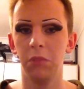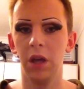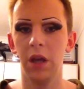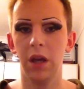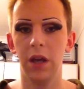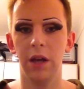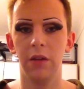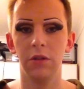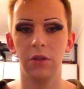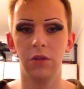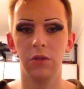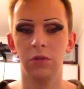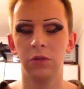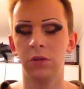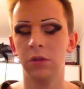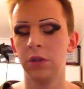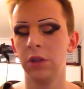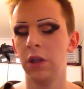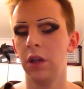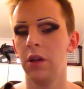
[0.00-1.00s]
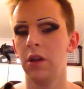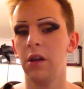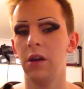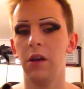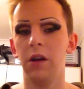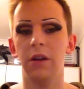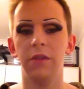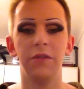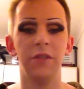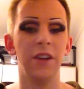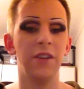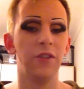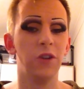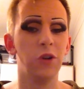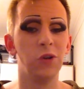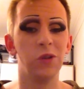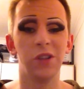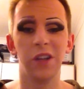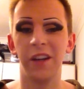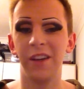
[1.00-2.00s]
and out the door. I've never
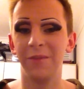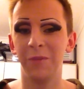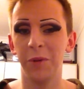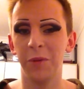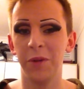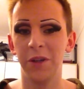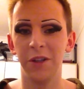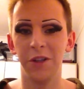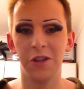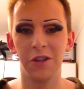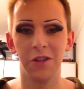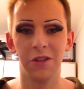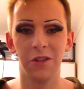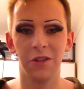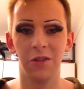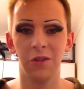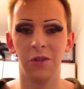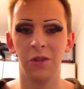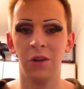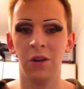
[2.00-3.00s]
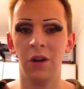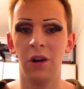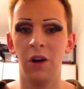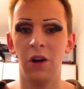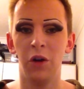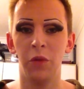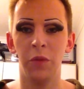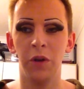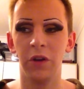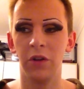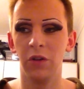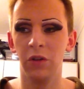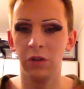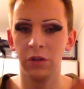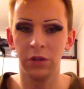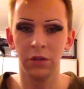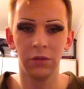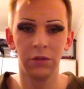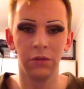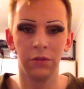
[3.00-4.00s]
looked at any of my pictures and thought, oh my
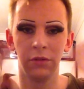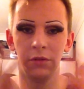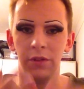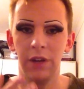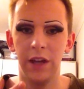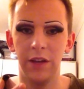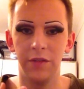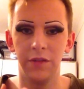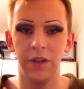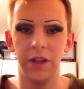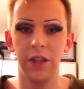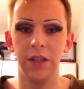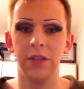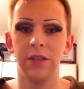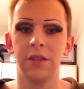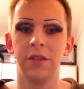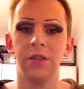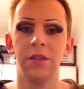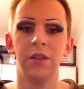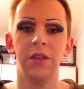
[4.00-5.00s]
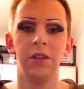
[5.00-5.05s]
god, flat face,